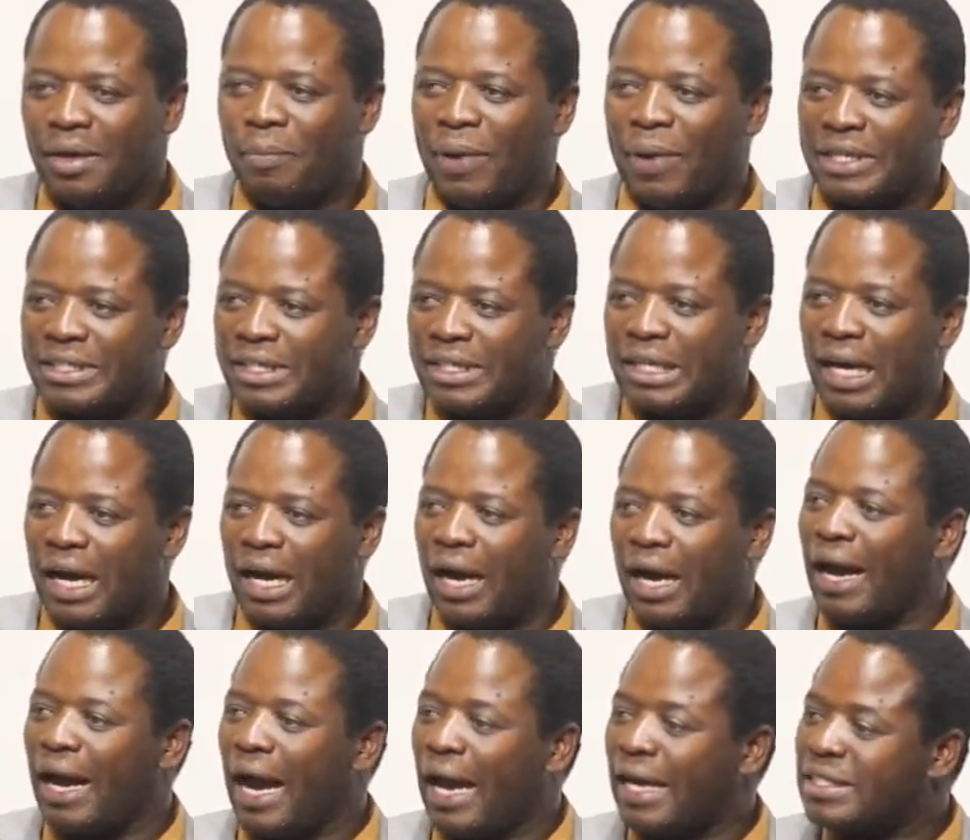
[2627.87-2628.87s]

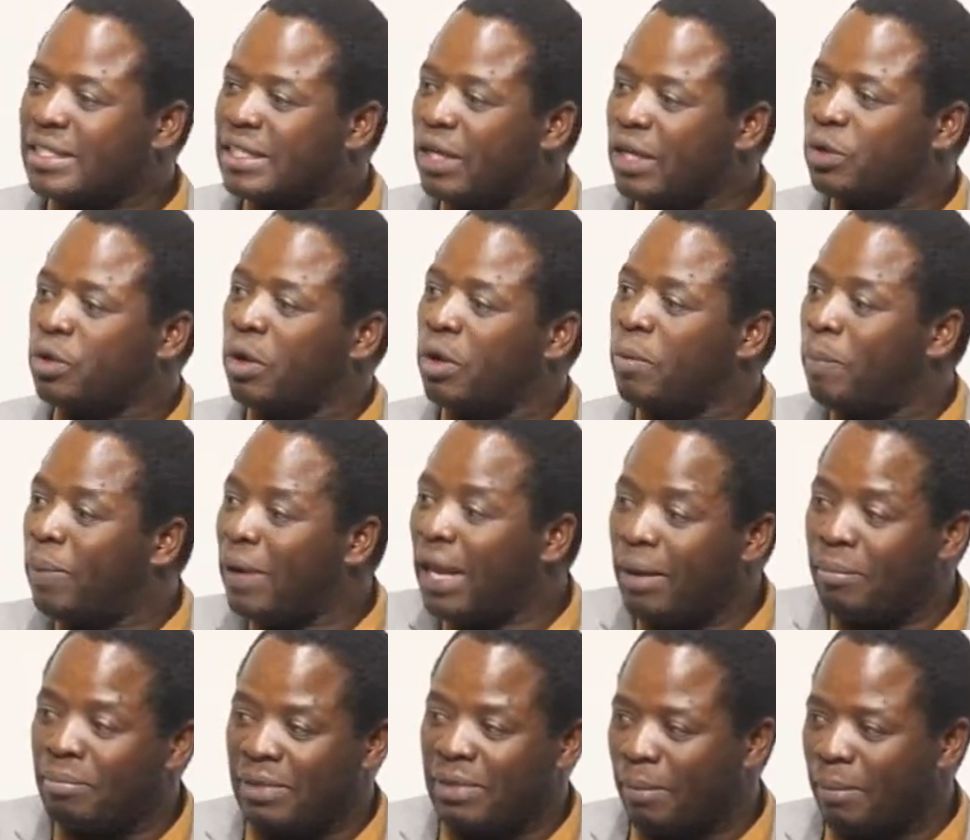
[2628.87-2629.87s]
but I say, don't
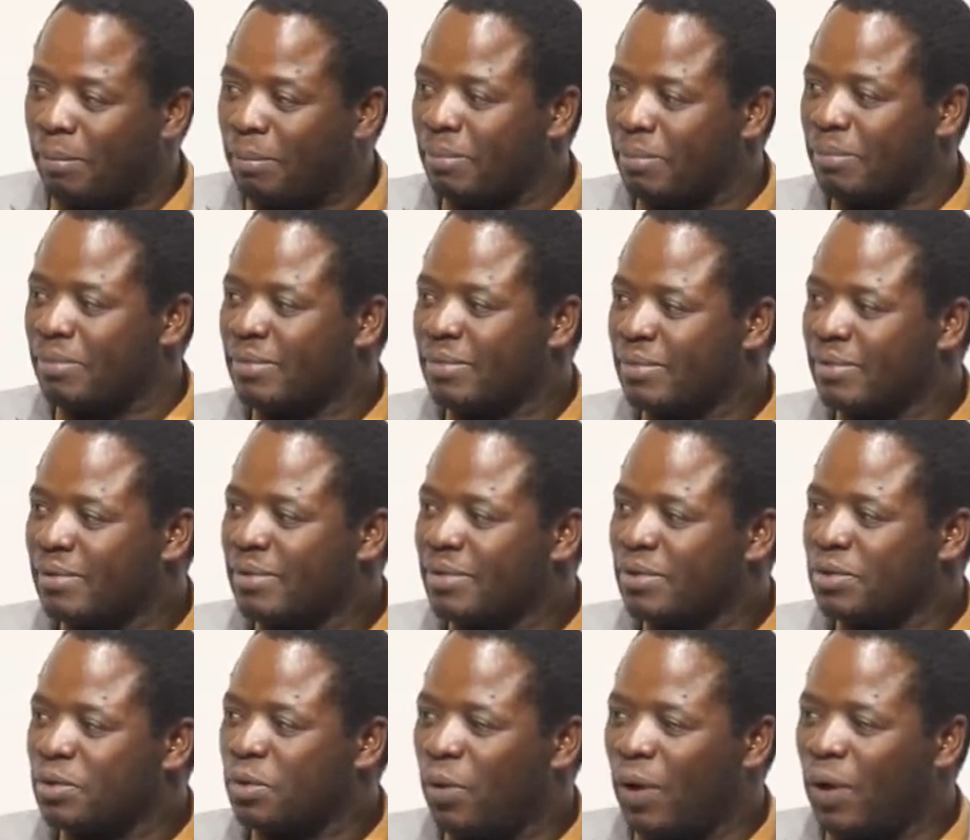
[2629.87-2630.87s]
blame them.
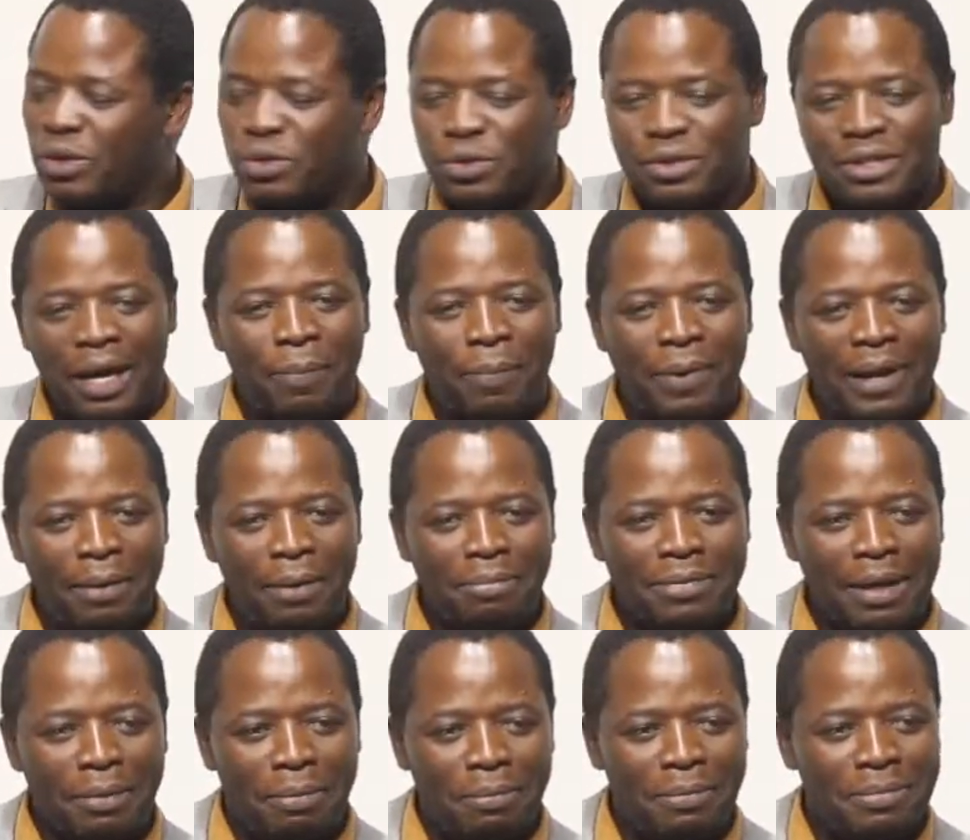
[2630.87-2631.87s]
So why should I blame
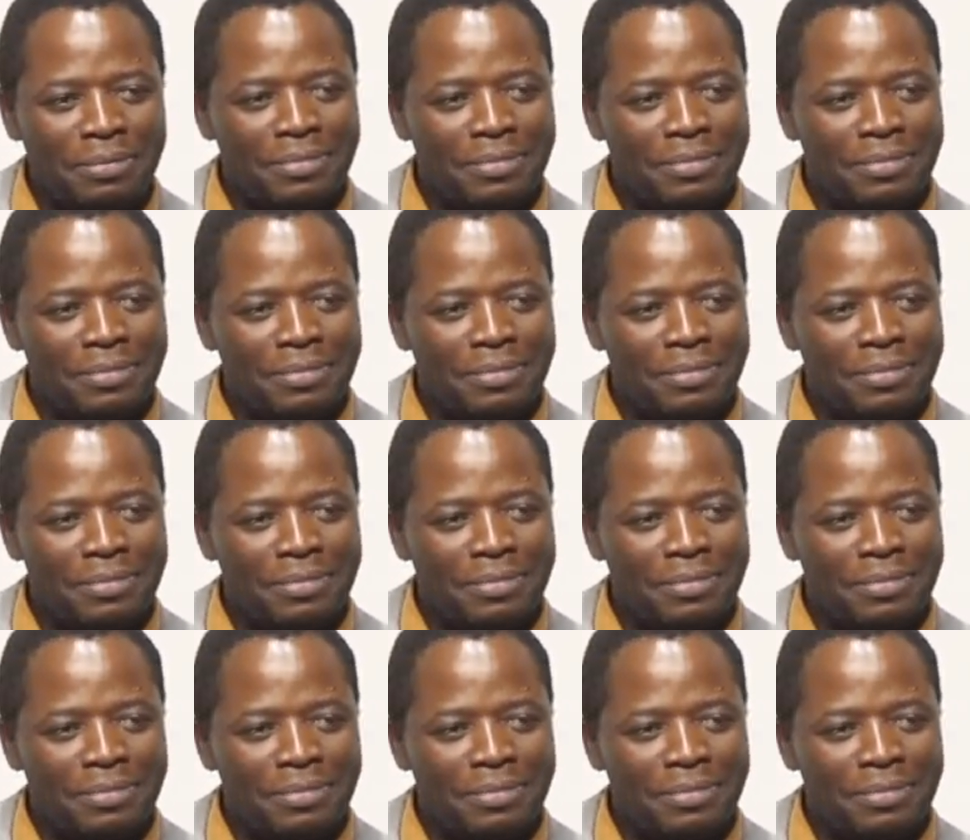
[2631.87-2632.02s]
them?